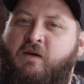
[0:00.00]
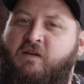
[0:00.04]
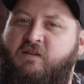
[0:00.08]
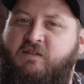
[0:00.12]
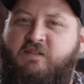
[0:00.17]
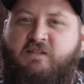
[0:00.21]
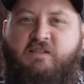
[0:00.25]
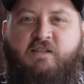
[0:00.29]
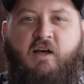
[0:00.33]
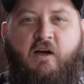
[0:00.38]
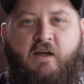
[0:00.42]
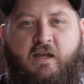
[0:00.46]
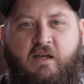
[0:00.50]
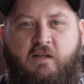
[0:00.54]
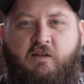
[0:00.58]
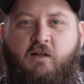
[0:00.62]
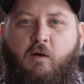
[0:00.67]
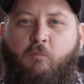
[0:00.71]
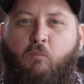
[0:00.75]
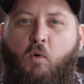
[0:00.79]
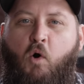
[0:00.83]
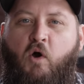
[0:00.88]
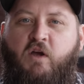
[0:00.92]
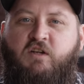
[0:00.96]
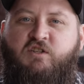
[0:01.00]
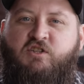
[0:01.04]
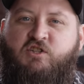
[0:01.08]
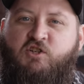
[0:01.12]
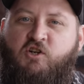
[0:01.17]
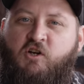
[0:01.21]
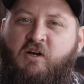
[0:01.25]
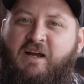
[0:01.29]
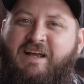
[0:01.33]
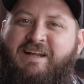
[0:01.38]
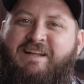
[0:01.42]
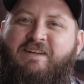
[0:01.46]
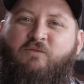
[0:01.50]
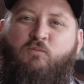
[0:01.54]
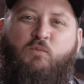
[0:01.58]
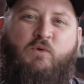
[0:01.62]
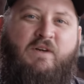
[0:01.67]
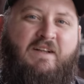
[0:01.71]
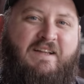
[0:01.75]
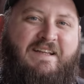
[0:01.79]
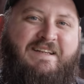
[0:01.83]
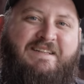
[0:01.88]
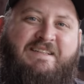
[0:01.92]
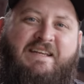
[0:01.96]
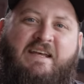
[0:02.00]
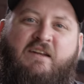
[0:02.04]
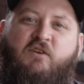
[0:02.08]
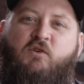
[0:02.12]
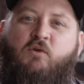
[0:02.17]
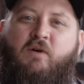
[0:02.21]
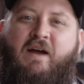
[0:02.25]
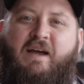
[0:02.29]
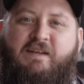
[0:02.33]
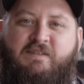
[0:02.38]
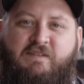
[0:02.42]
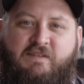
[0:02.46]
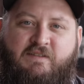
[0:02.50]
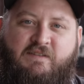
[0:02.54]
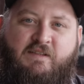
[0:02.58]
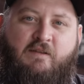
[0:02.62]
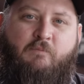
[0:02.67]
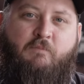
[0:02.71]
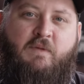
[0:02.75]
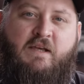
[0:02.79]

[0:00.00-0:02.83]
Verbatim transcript: suck in the moisture, and it really tenderizes the